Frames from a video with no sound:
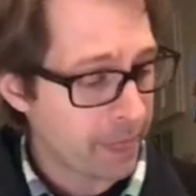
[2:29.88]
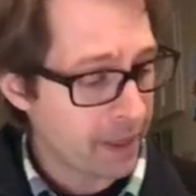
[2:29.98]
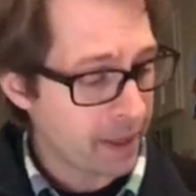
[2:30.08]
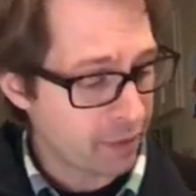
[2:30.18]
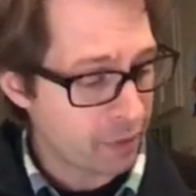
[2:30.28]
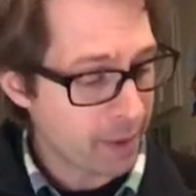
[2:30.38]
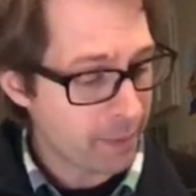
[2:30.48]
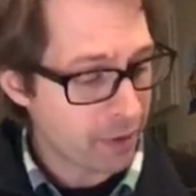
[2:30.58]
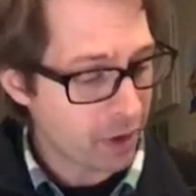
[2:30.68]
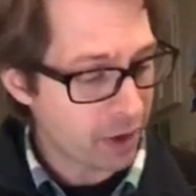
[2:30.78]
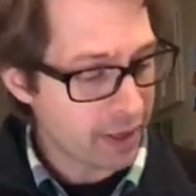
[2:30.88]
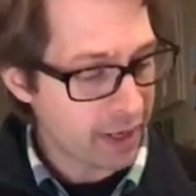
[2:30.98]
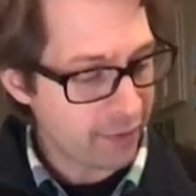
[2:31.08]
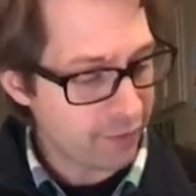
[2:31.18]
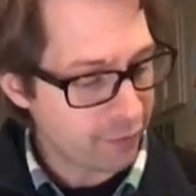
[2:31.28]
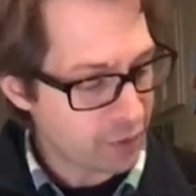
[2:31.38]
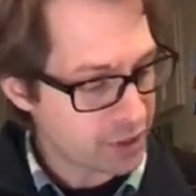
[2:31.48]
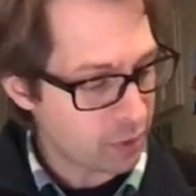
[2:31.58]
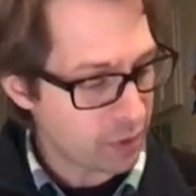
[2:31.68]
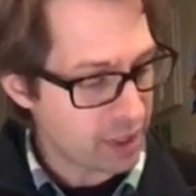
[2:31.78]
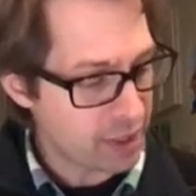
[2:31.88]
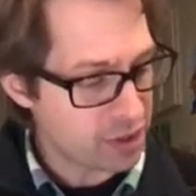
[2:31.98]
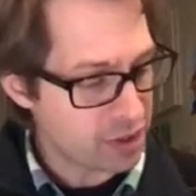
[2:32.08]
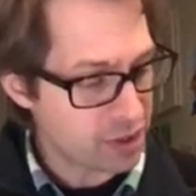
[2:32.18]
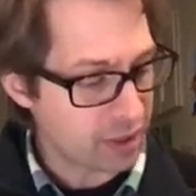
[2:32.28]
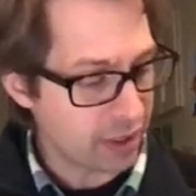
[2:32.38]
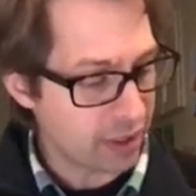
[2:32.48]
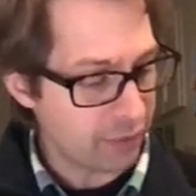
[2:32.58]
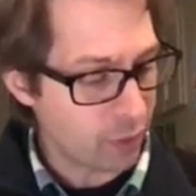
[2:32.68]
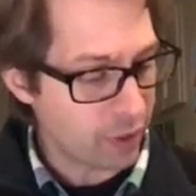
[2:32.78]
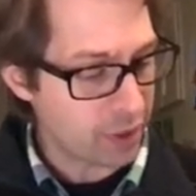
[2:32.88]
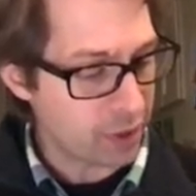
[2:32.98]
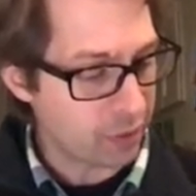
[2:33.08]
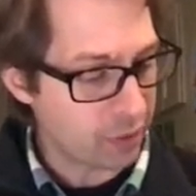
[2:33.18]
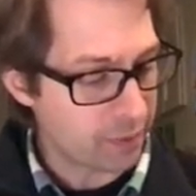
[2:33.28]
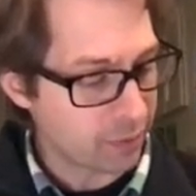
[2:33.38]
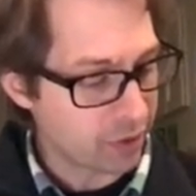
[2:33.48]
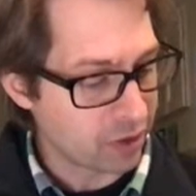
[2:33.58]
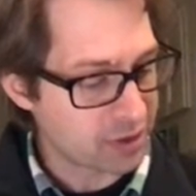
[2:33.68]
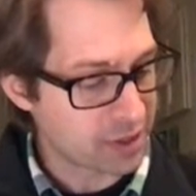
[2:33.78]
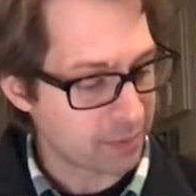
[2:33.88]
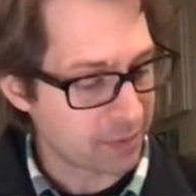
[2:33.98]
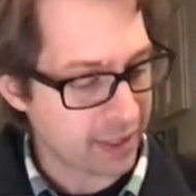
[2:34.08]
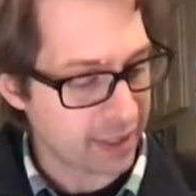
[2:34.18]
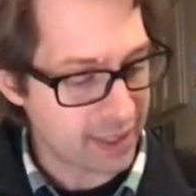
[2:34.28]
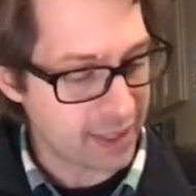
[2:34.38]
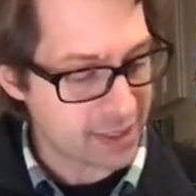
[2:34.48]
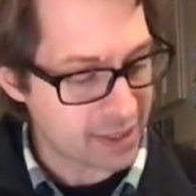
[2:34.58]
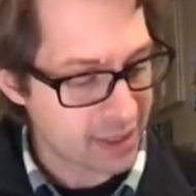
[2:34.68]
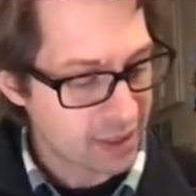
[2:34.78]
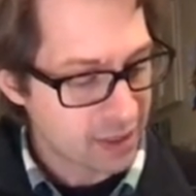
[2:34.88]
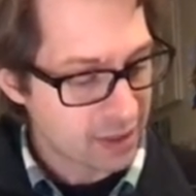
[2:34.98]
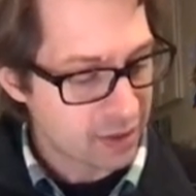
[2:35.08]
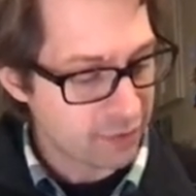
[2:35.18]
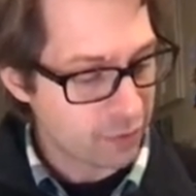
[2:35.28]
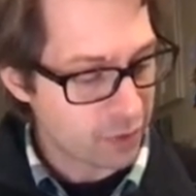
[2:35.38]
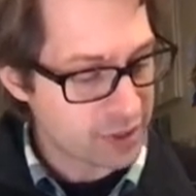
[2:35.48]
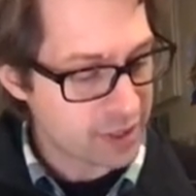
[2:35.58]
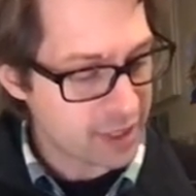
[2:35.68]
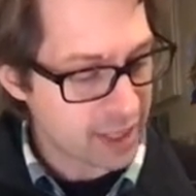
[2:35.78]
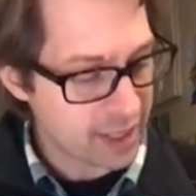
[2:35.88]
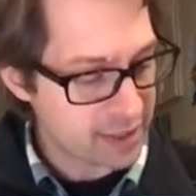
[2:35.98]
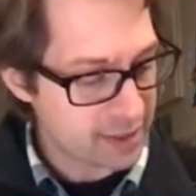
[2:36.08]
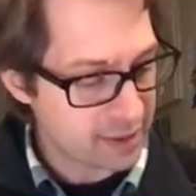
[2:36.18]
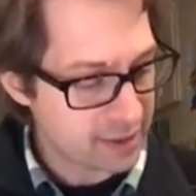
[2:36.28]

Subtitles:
Now remember, our net force equation for equilibrium would look something like this. The force net